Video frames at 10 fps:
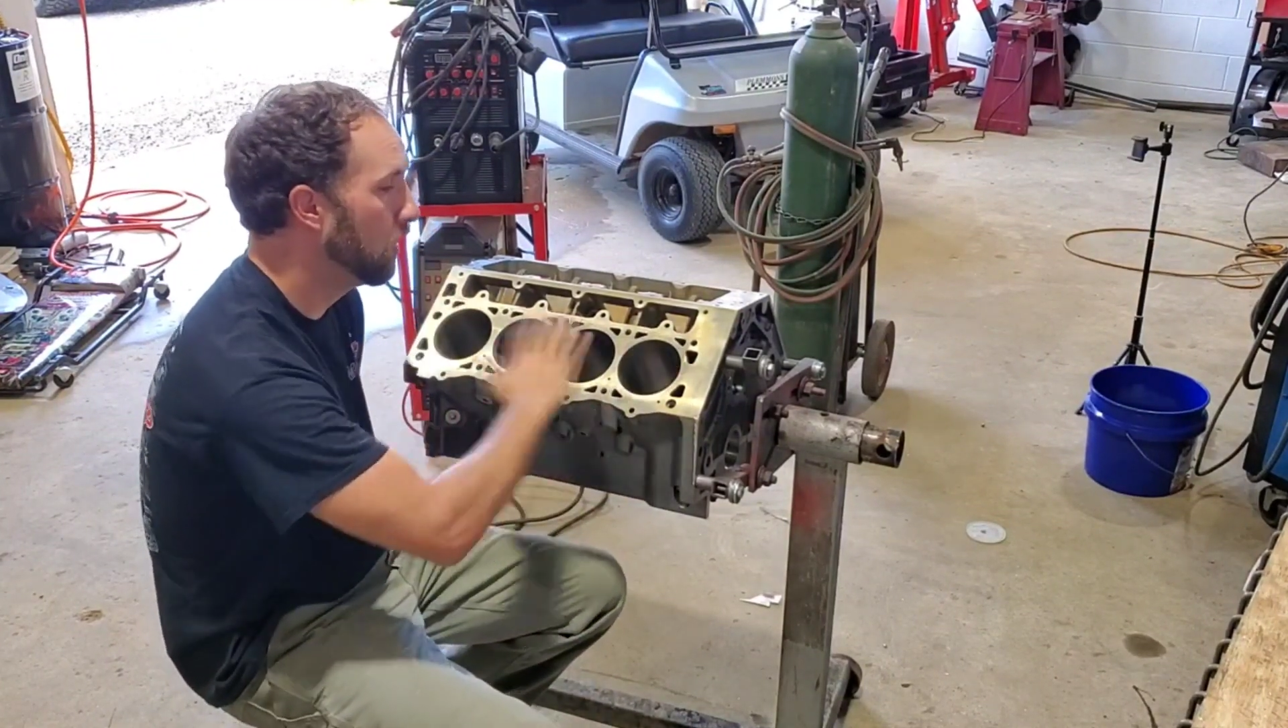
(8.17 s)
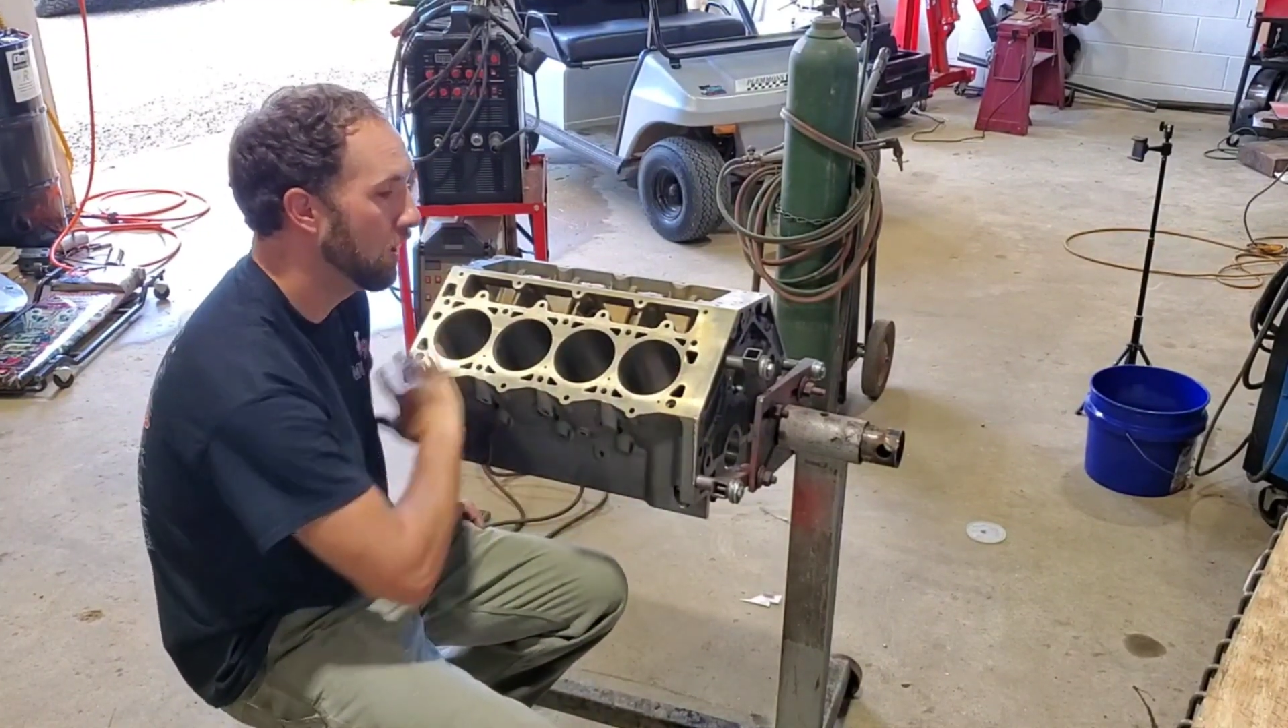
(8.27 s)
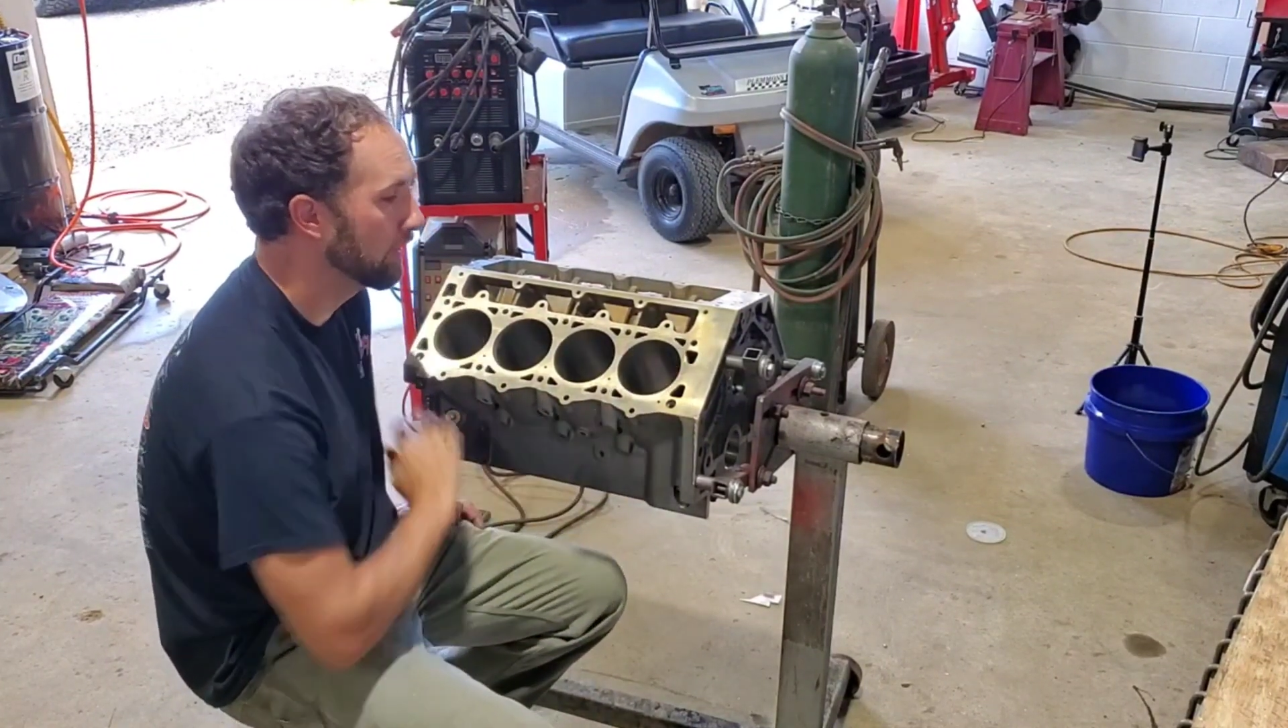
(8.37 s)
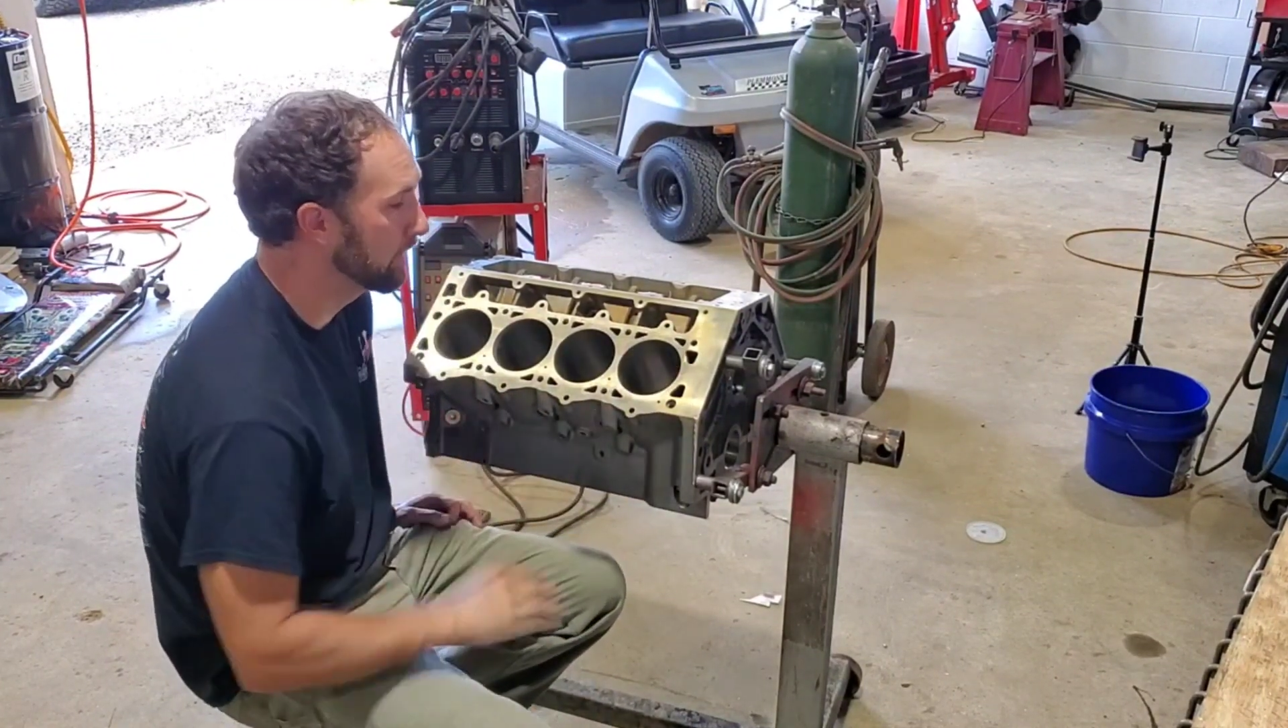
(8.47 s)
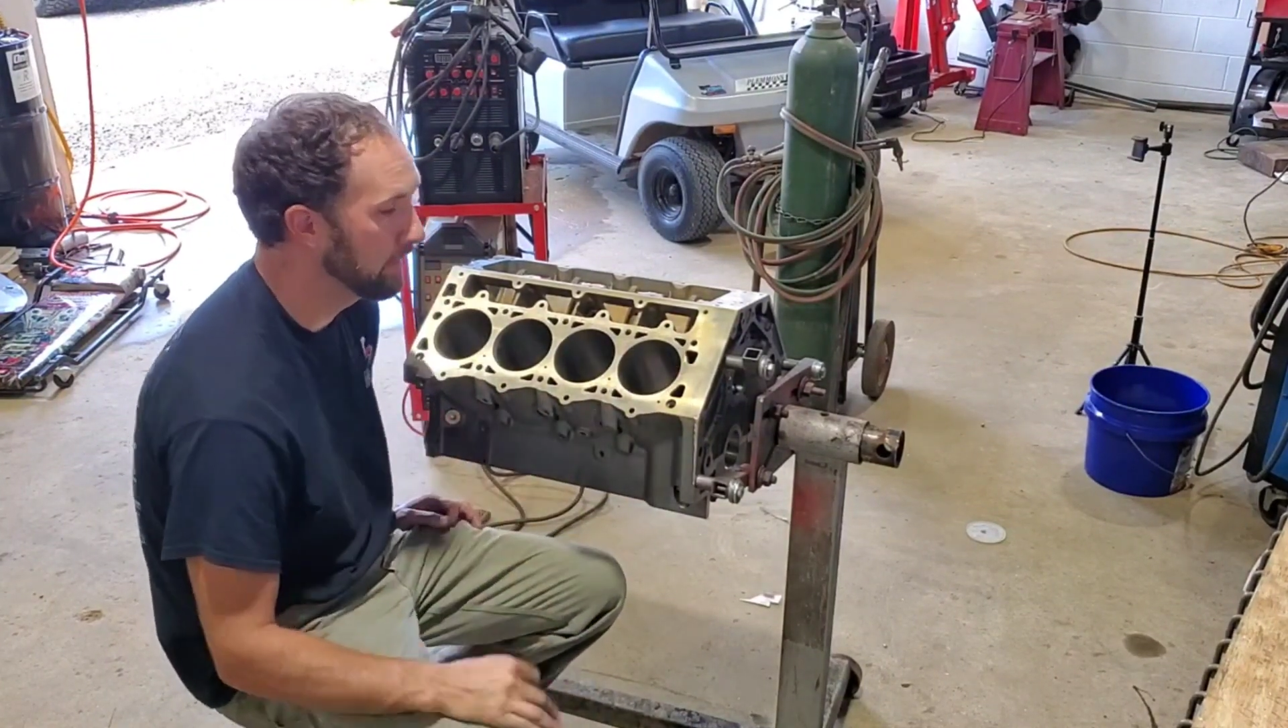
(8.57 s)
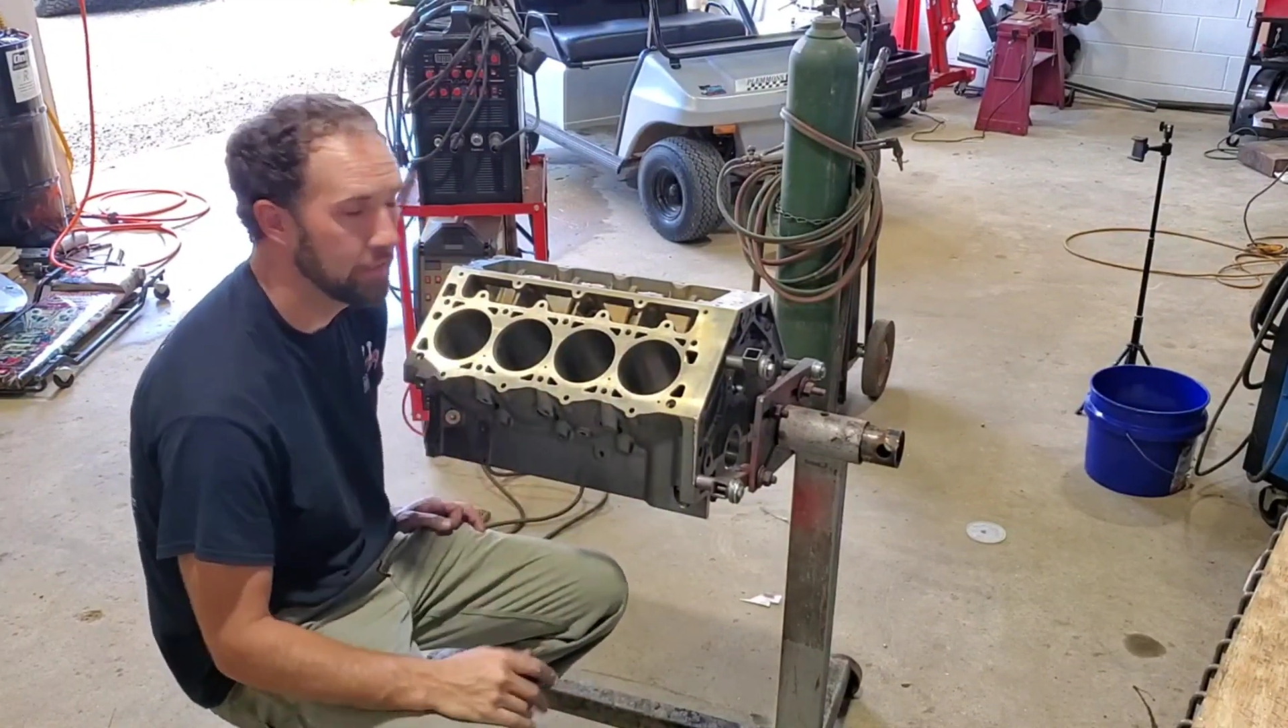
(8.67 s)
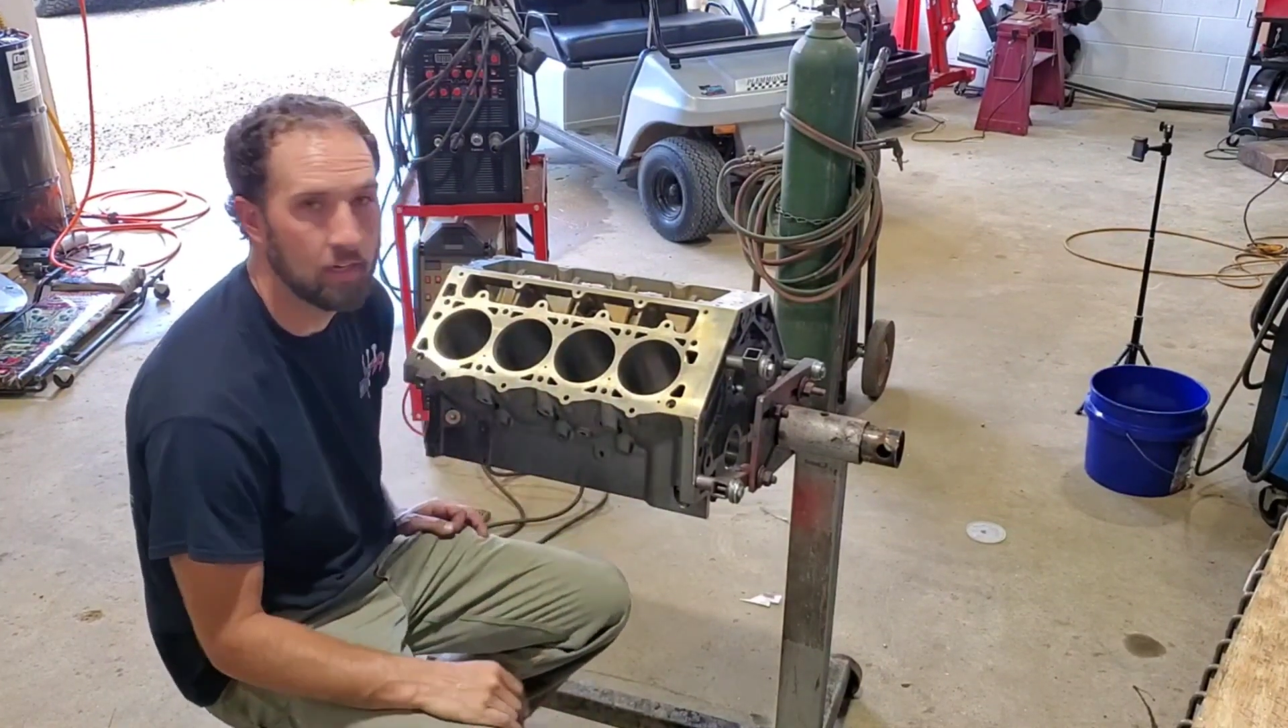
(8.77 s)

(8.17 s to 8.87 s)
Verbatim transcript: water in